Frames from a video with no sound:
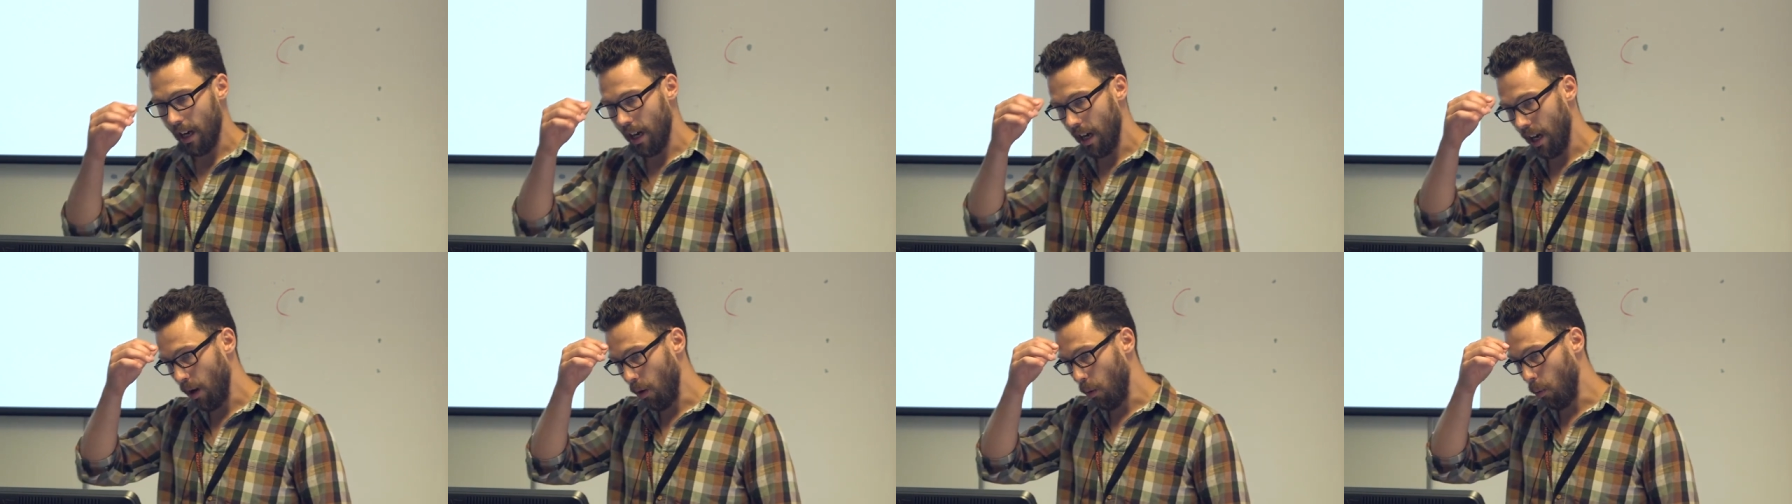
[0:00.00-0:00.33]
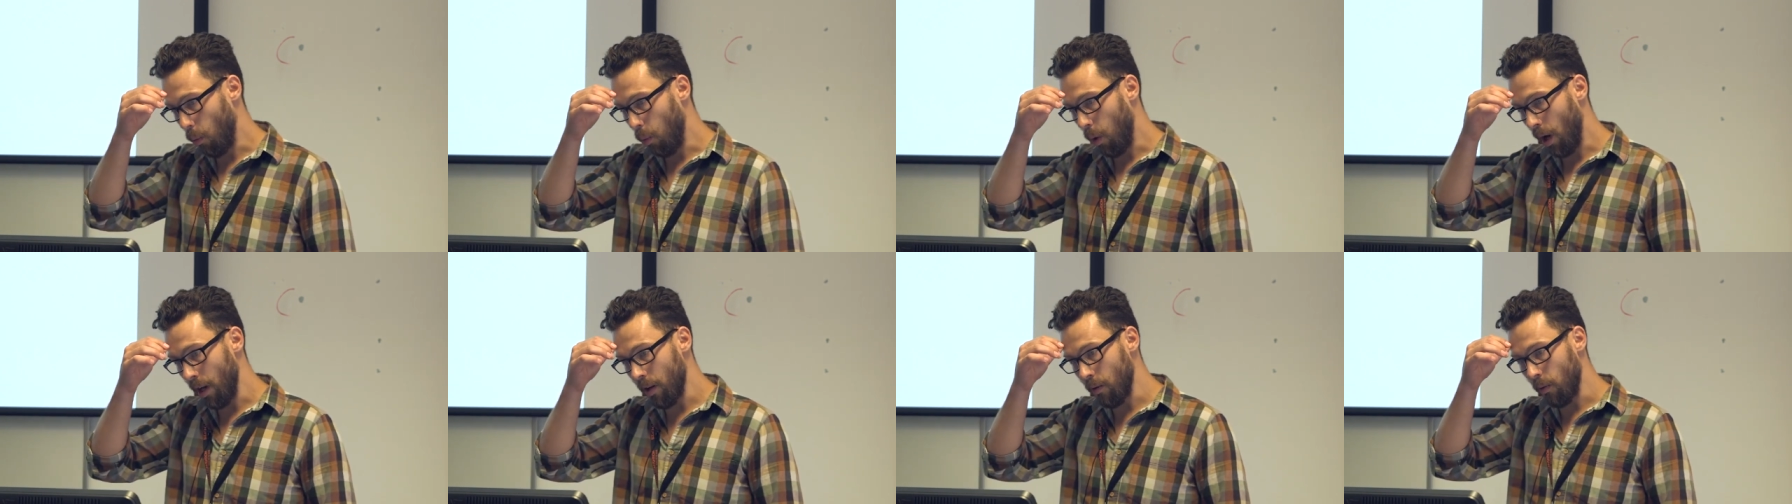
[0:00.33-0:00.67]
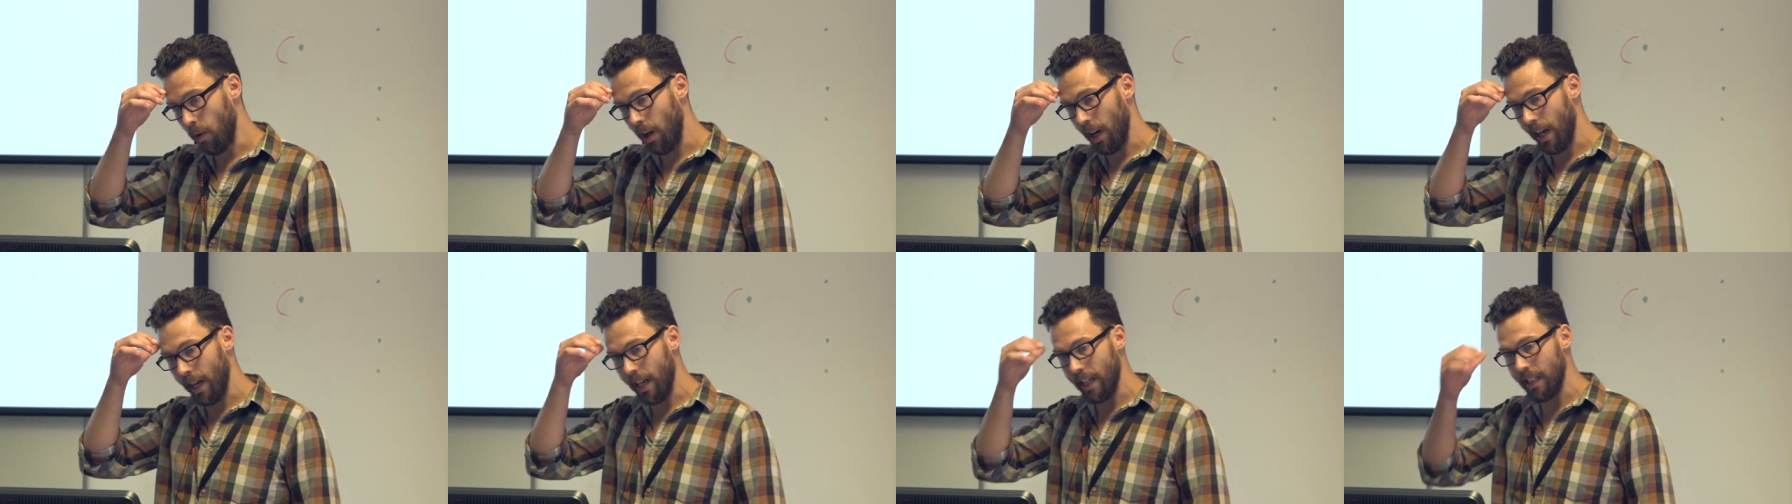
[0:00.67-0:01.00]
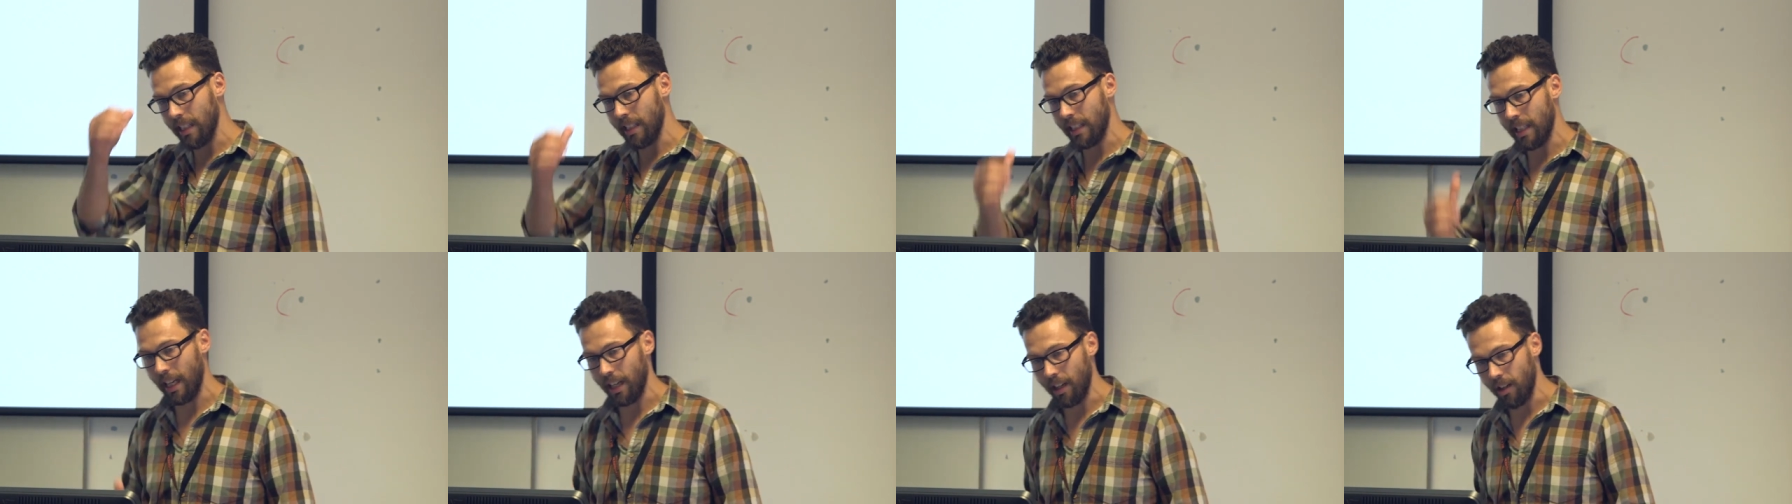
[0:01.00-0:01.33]
One way is
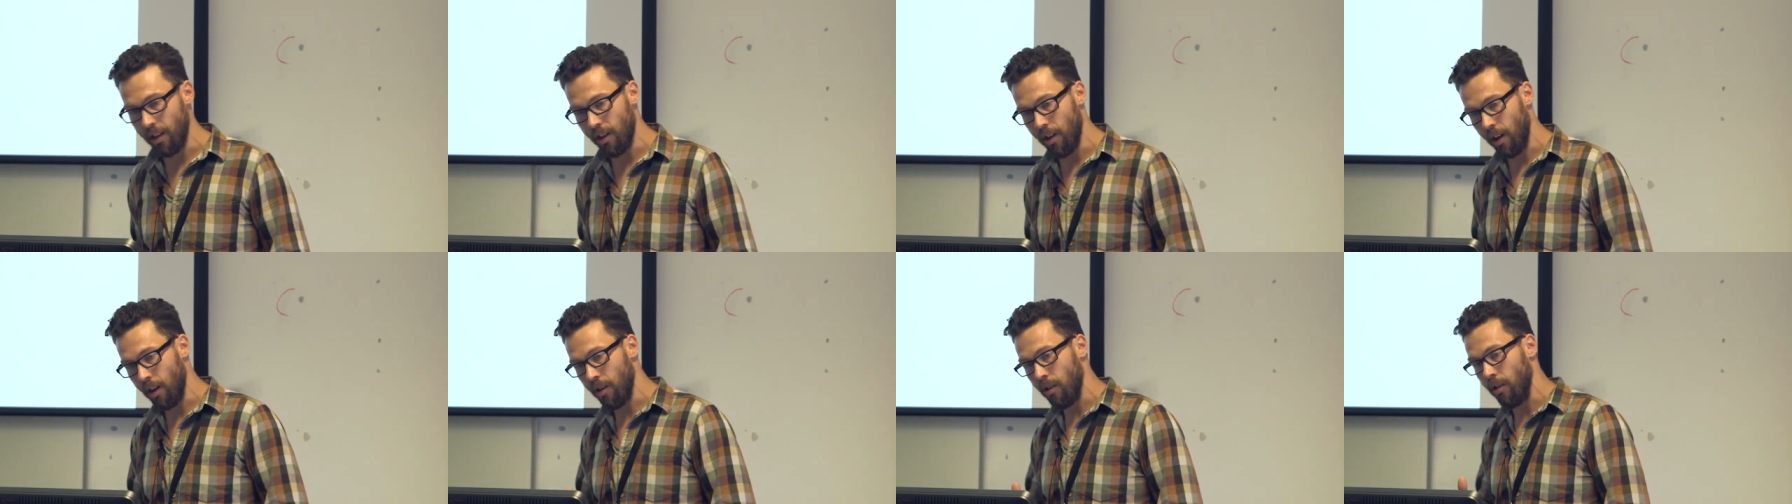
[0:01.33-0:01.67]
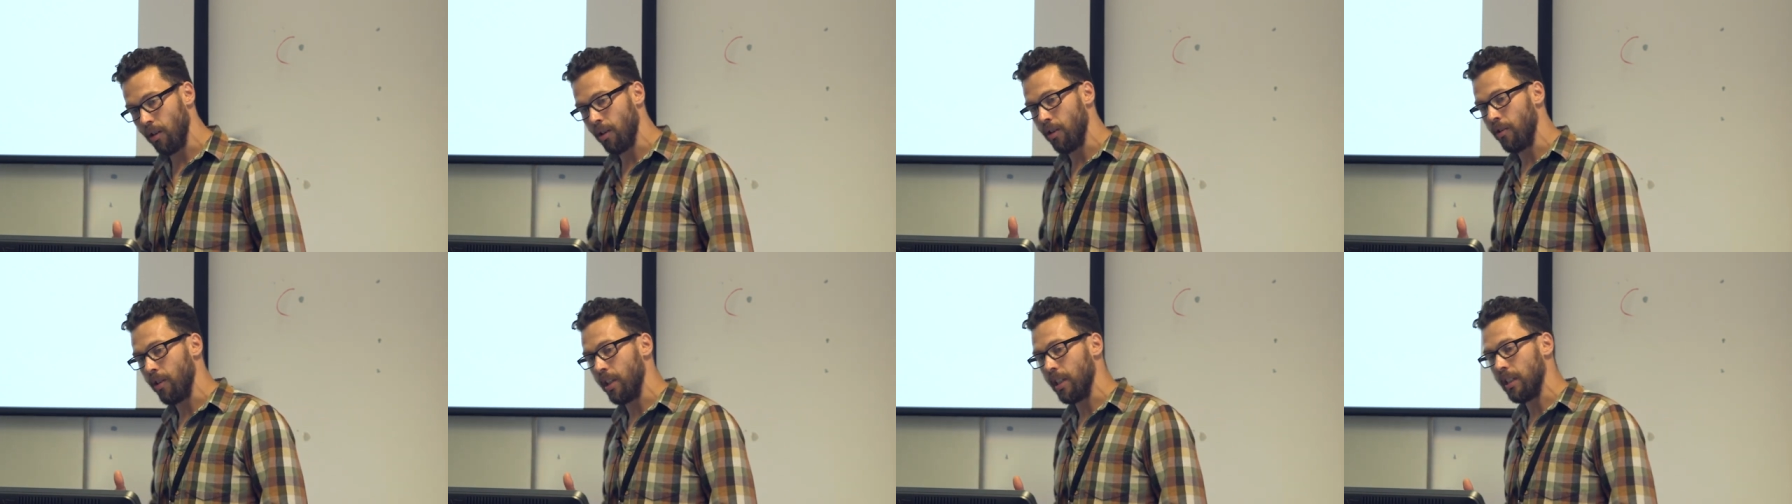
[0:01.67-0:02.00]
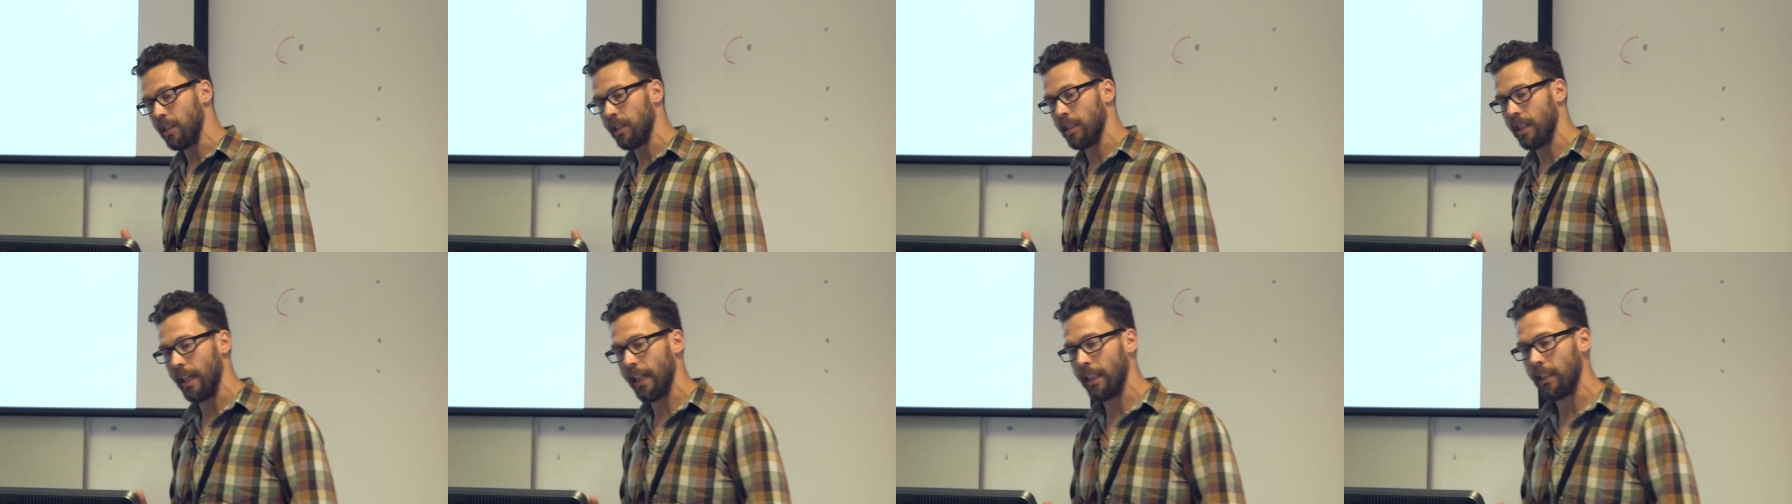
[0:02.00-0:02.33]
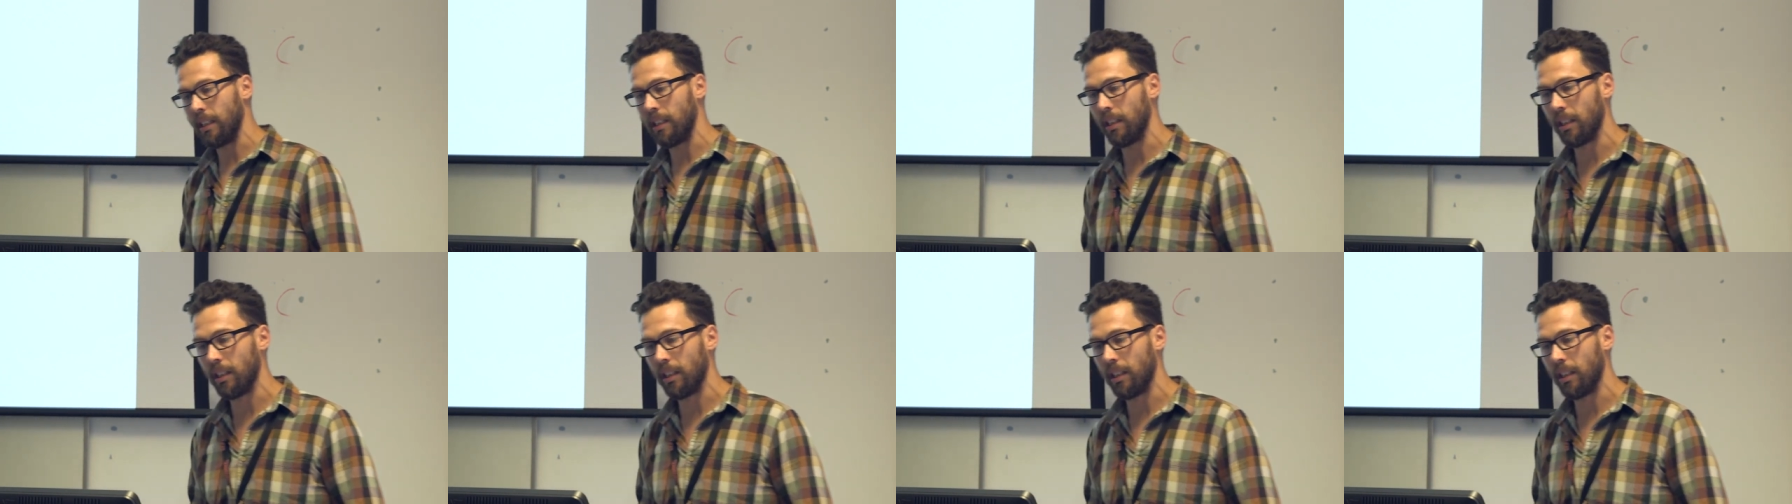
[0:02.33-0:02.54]
that non-ordinary states